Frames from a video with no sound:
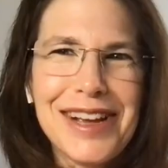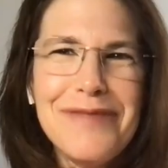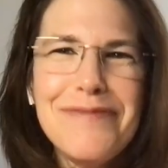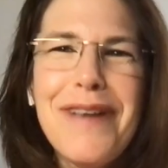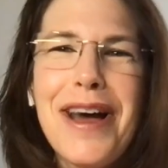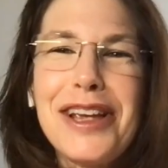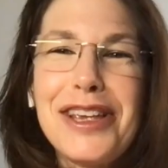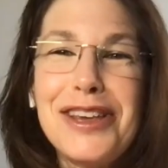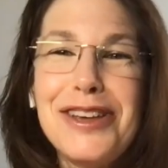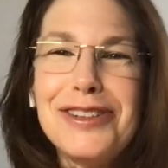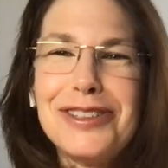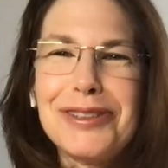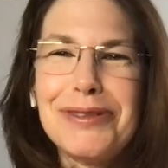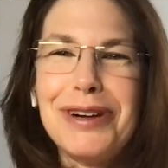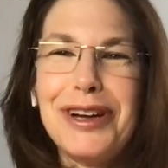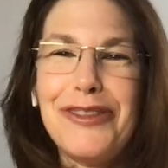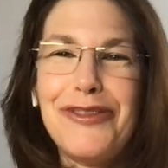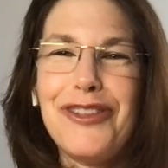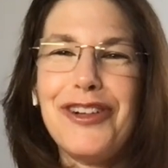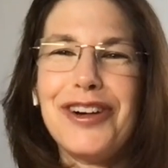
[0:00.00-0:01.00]
My
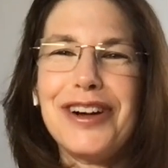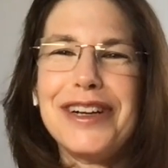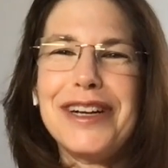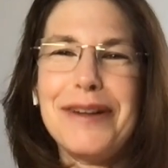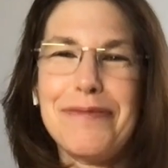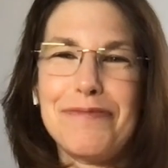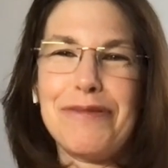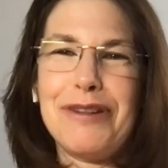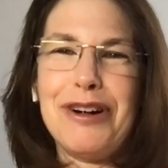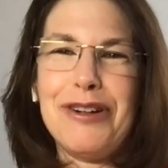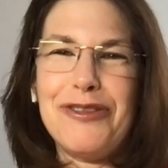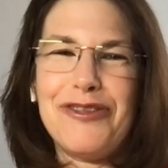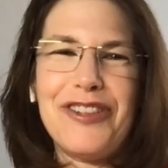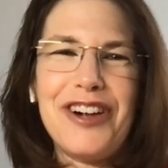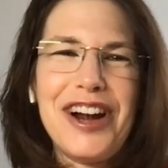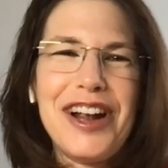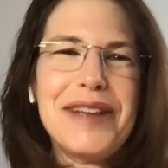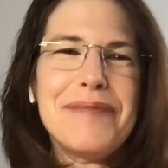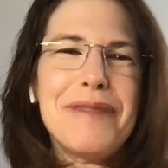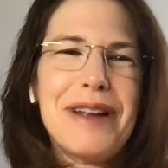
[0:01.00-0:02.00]
Q24 and a pro
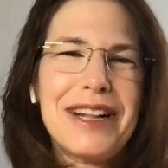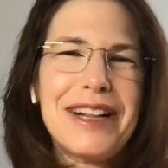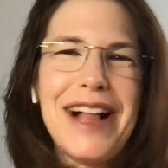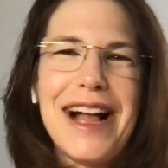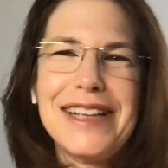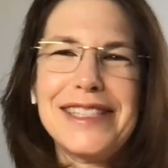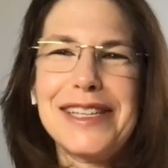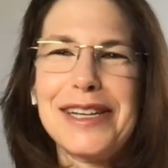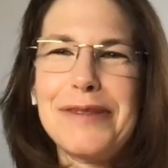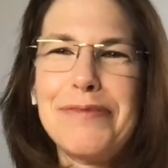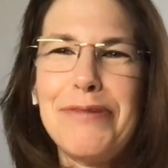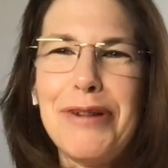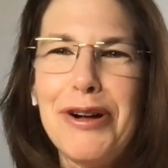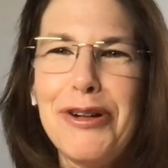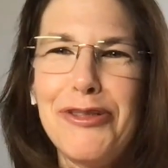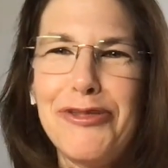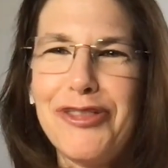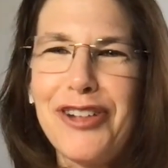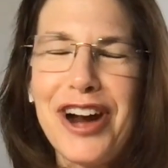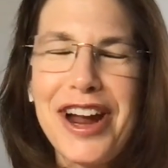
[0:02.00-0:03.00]
frame, a classic
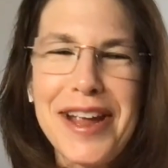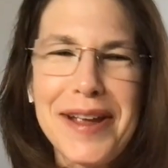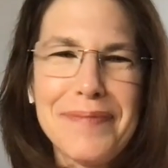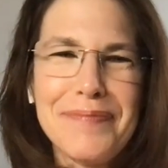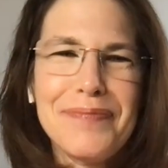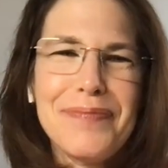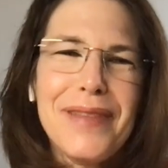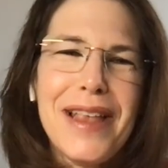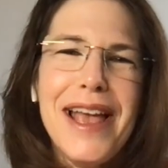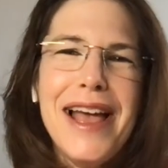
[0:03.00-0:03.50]
pro frame.